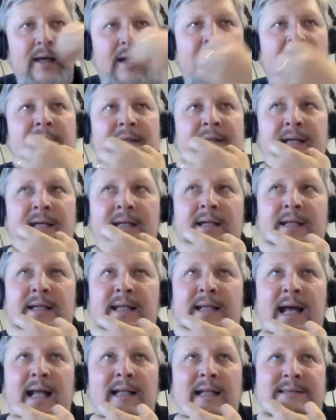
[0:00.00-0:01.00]
And then
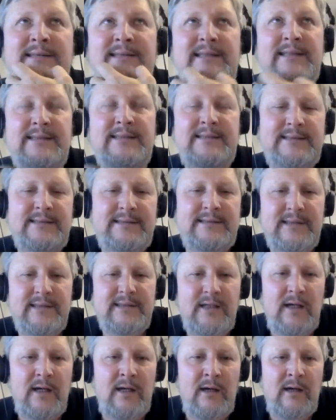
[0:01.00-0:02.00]
analysis
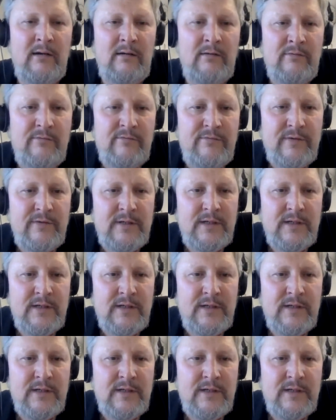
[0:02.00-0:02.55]
of,